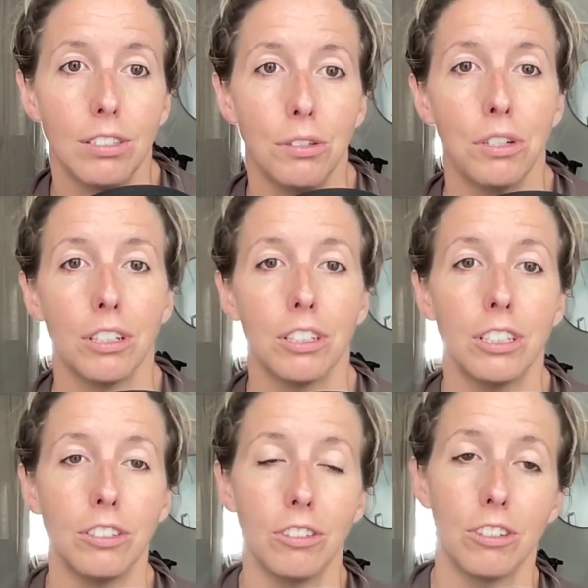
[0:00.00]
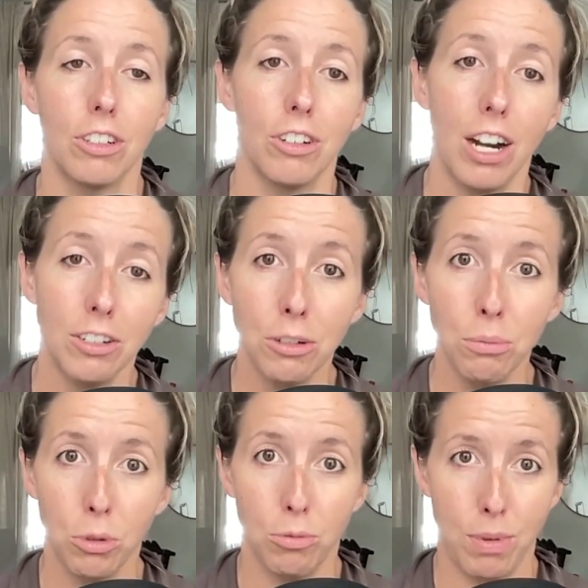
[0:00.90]
You can correct your
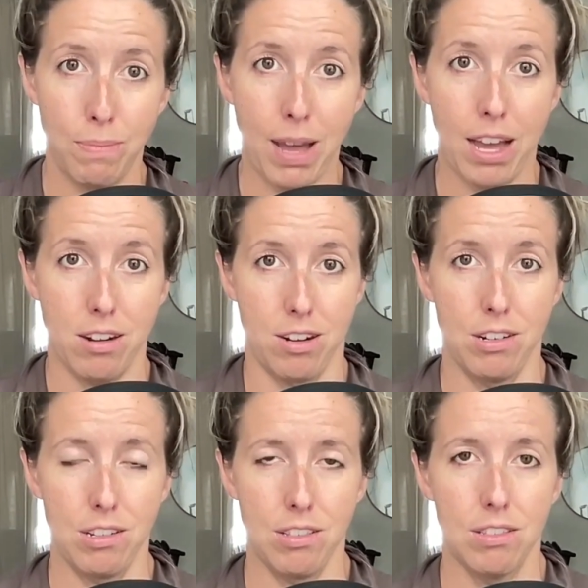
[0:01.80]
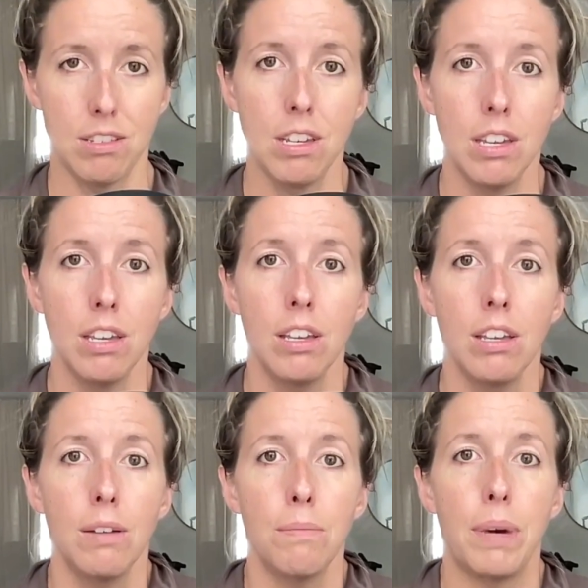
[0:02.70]
movement patterns
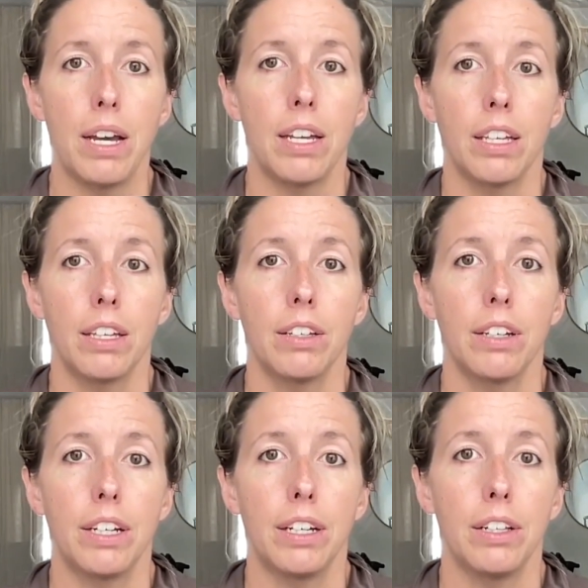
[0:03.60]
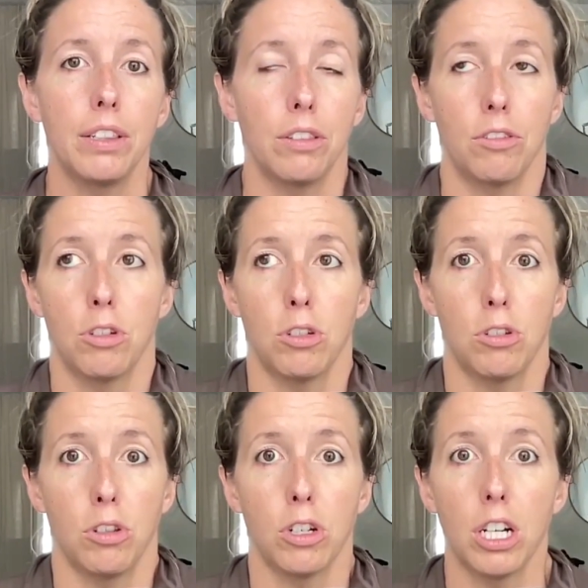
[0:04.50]
by just
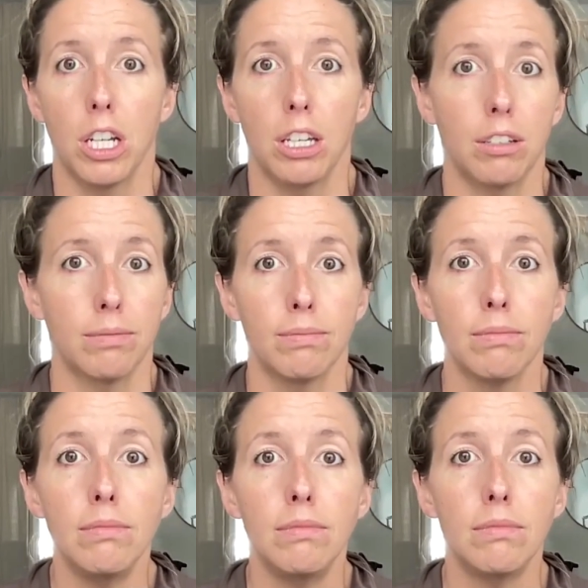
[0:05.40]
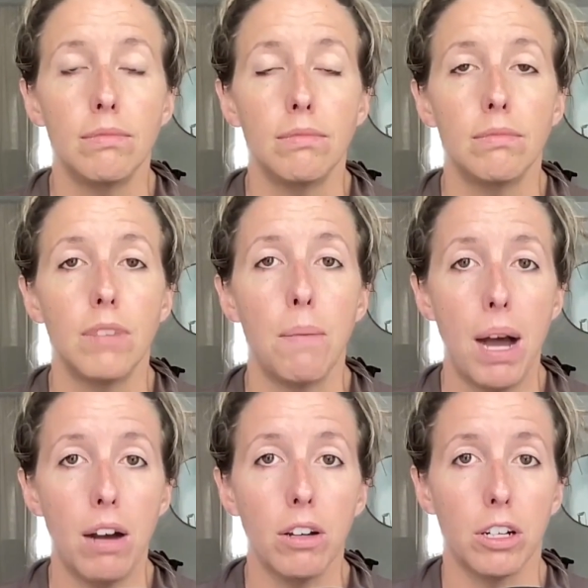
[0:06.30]
learning
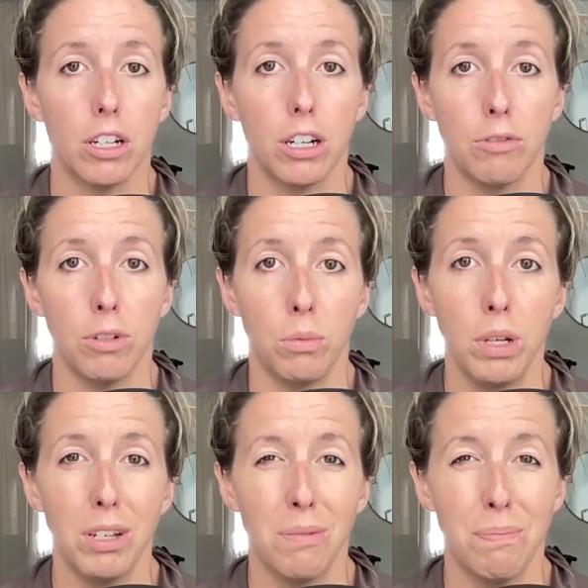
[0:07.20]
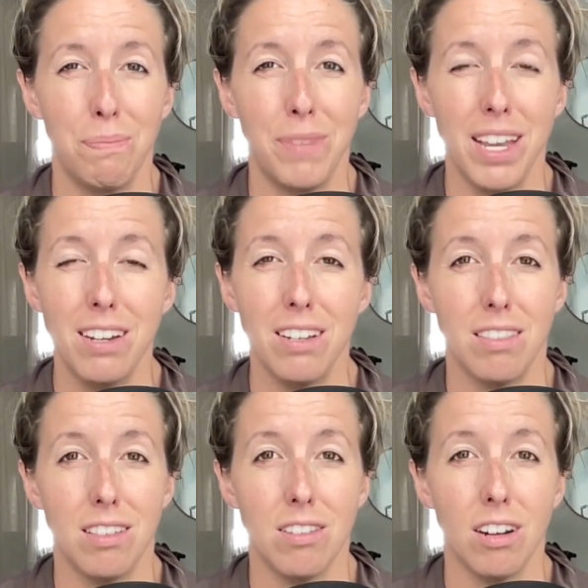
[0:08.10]
about your curve and what your
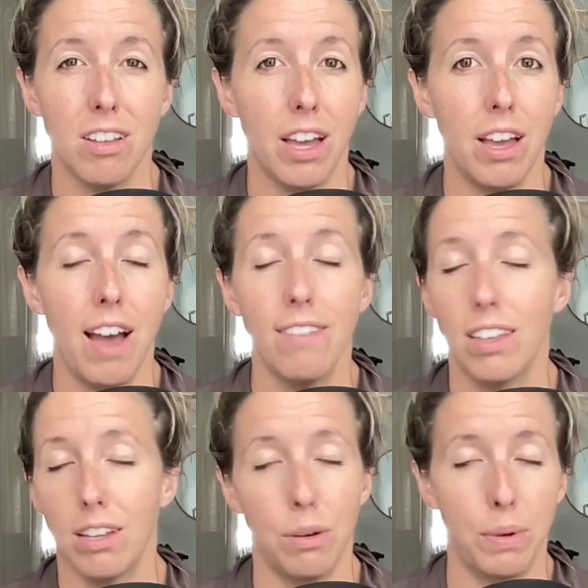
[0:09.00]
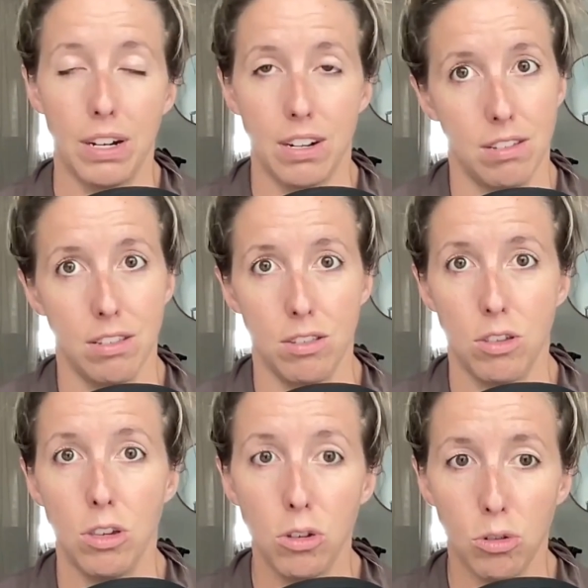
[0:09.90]
tendencies are. That having that awareness is
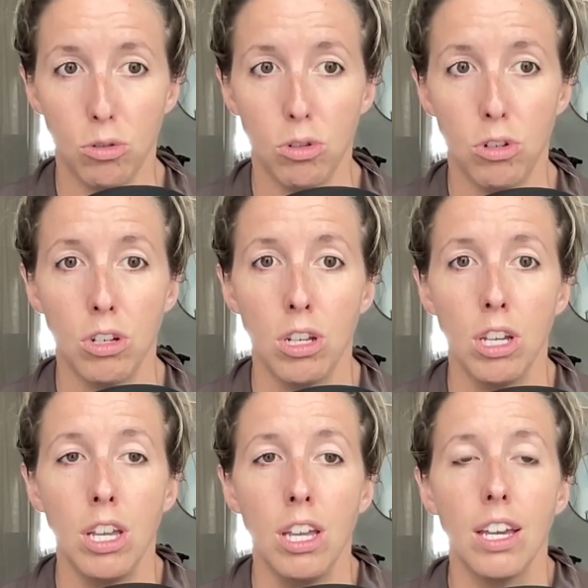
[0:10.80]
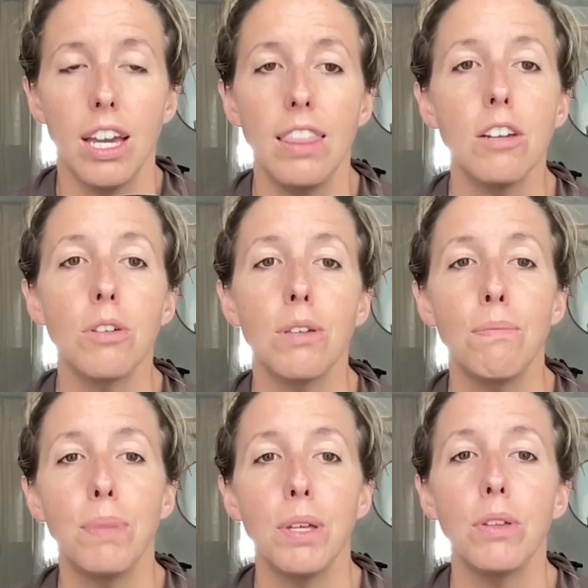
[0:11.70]
huge. And then you
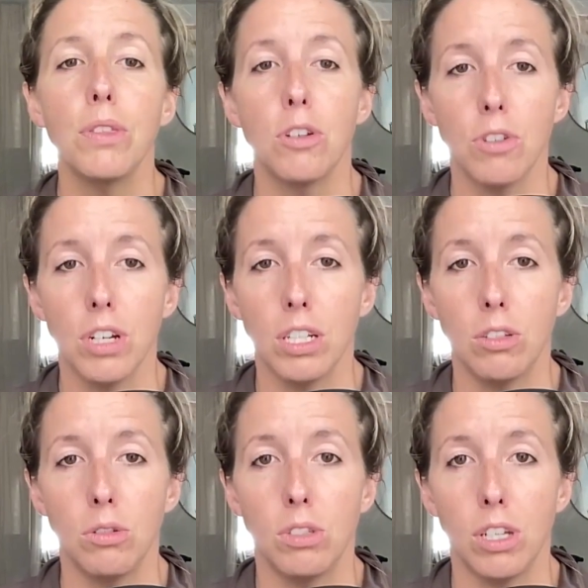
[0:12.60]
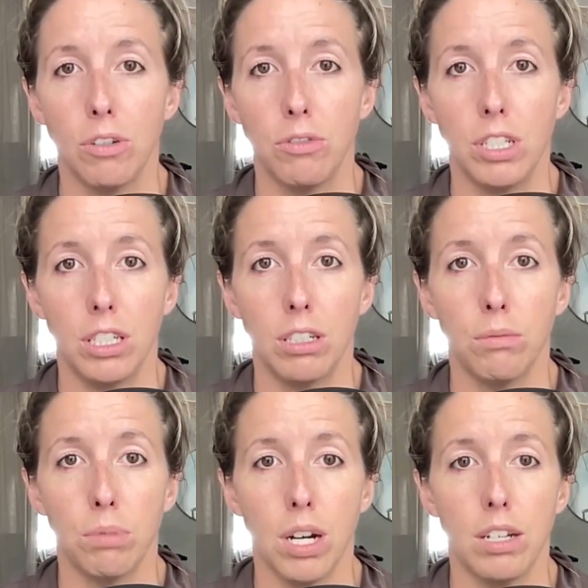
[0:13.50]
can build the strength to
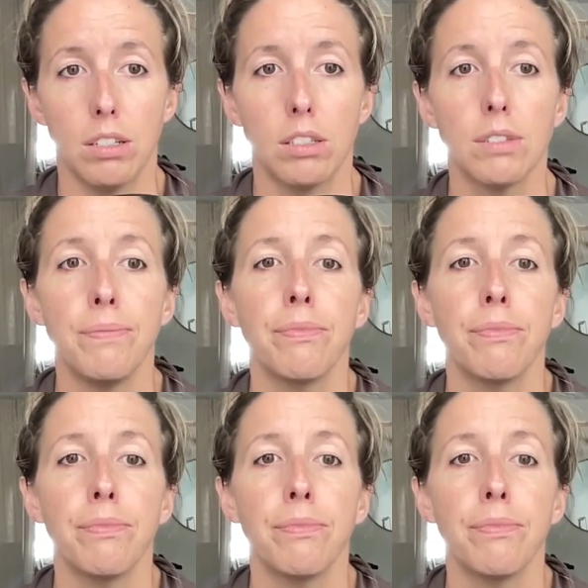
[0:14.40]
self-decompress.